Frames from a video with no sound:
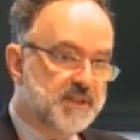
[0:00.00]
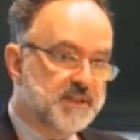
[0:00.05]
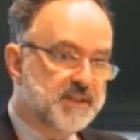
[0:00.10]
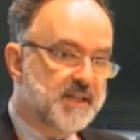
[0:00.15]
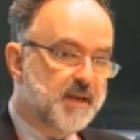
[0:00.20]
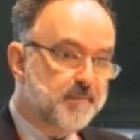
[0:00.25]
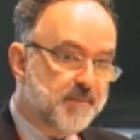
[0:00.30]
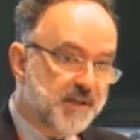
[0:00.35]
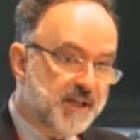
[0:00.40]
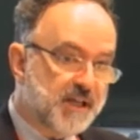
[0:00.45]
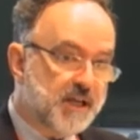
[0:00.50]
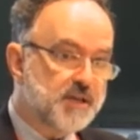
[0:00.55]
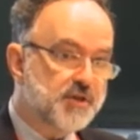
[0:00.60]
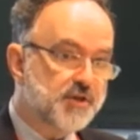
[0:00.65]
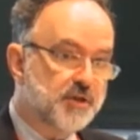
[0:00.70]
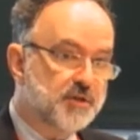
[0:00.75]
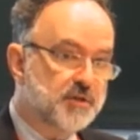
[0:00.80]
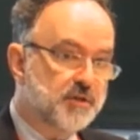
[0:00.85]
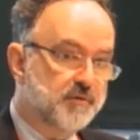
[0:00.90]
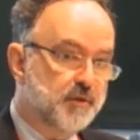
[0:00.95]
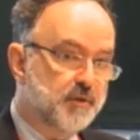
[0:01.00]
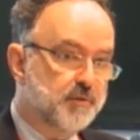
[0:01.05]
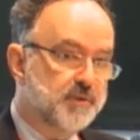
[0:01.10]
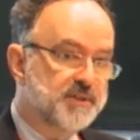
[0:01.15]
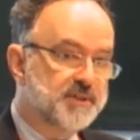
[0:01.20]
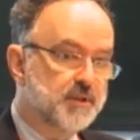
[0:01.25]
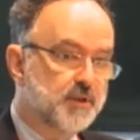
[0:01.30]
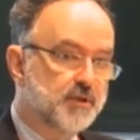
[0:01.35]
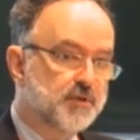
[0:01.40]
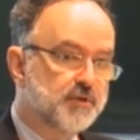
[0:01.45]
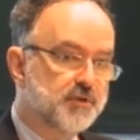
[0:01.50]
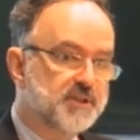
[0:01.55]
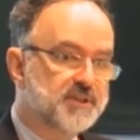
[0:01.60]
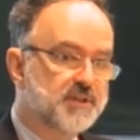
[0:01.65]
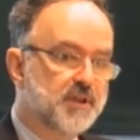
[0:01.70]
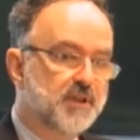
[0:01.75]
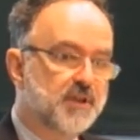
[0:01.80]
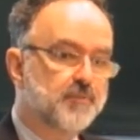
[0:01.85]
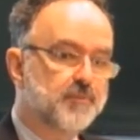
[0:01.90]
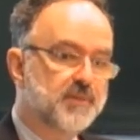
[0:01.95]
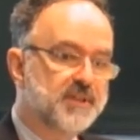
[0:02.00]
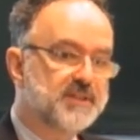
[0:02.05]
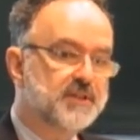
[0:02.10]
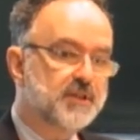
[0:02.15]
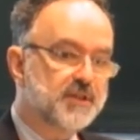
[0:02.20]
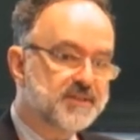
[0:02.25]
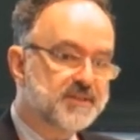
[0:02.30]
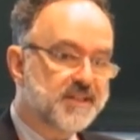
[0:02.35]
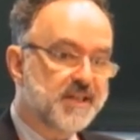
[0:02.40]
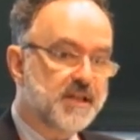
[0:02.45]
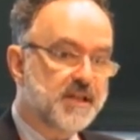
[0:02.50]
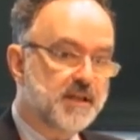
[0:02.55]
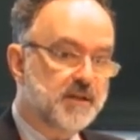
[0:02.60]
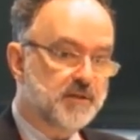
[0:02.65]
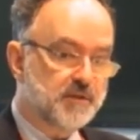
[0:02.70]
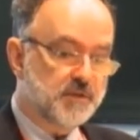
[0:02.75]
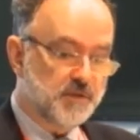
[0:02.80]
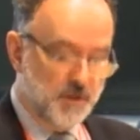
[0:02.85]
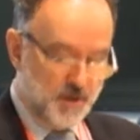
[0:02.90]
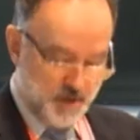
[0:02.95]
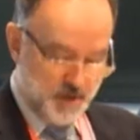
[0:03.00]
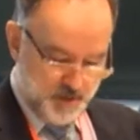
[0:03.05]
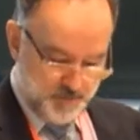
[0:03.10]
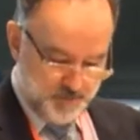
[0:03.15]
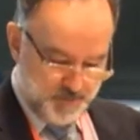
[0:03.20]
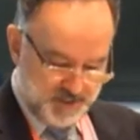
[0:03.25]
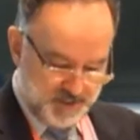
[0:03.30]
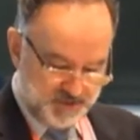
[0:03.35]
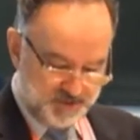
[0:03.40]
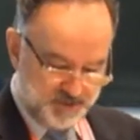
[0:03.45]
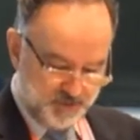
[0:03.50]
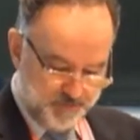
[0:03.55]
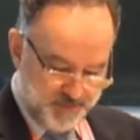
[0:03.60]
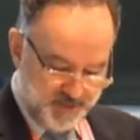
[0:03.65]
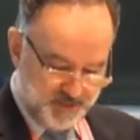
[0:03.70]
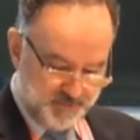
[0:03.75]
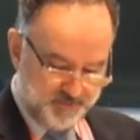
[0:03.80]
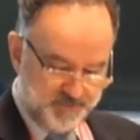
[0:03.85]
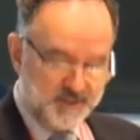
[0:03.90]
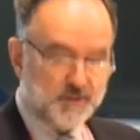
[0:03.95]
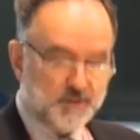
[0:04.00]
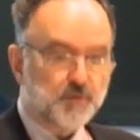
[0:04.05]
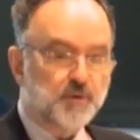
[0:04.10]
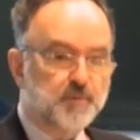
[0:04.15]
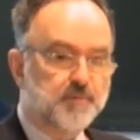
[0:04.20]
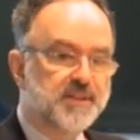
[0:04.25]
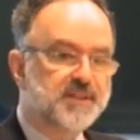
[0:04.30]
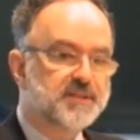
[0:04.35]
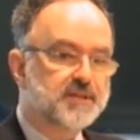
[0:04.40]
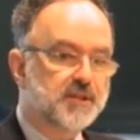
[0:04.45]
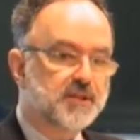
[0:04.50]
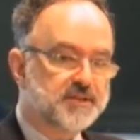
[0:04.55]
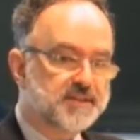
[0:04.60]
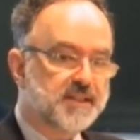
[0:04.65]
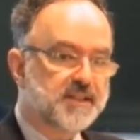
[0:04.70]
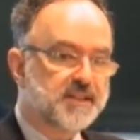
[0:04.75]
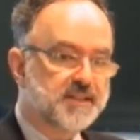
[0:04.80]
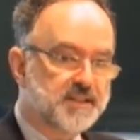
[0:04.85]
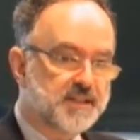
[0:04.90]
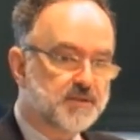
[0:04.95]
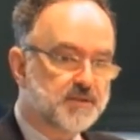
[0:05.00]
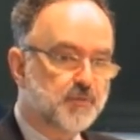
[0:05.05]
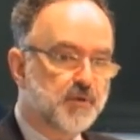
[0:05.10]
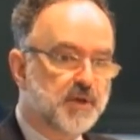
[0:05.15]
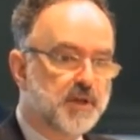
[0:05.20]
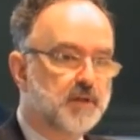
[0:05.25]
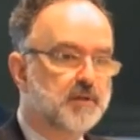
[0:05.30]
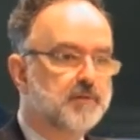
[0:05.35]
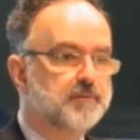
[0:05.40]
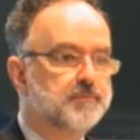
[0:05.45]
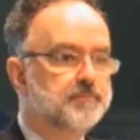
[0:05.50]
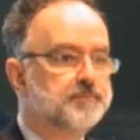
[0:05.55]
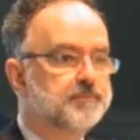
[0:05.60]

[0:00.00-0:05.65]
in the application of the research is going to be sustained, because the benefits will be sustained as well.